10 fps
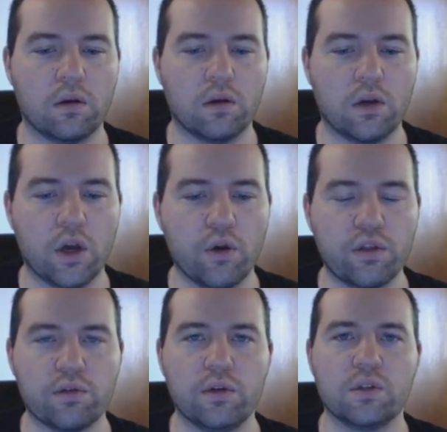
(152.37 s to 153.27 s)
go
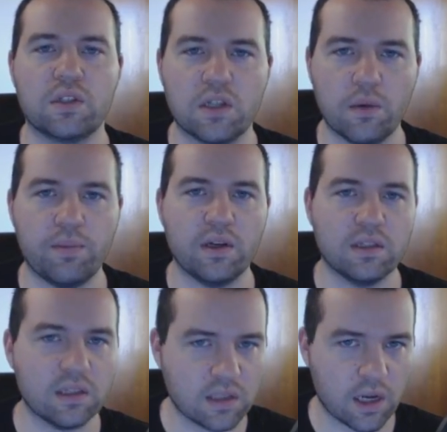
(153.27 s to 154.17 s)
through step by
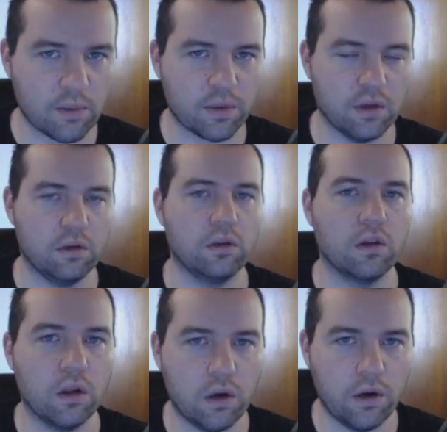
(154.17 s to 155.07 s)
step
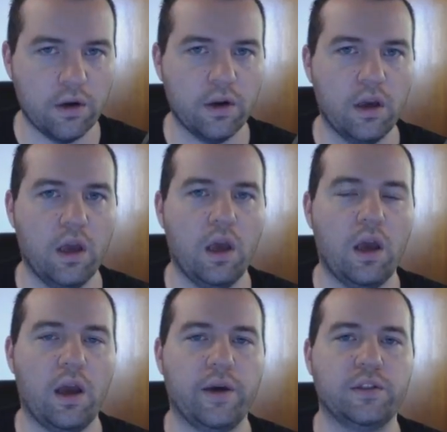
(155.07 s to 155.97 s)
and learn
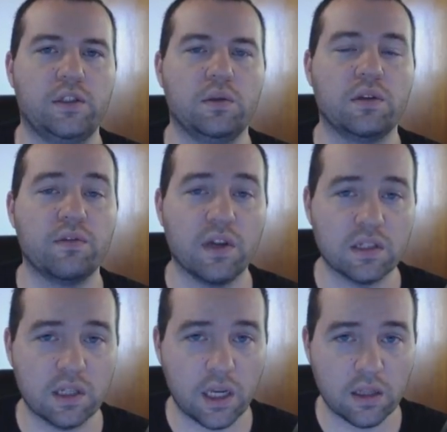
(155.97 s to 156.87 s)
how to
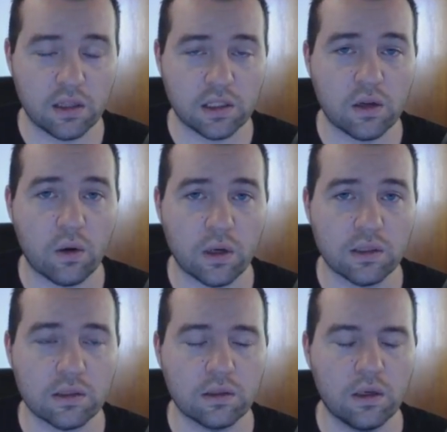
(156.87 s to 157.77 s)
investigate these
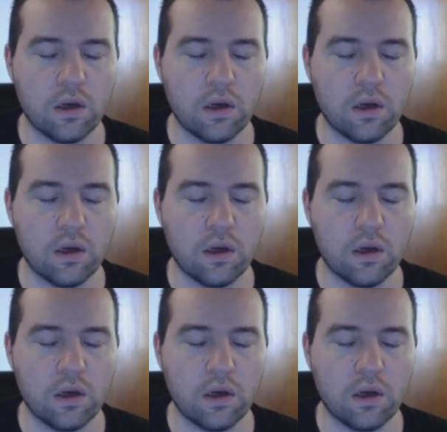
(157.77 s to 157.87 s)
coins,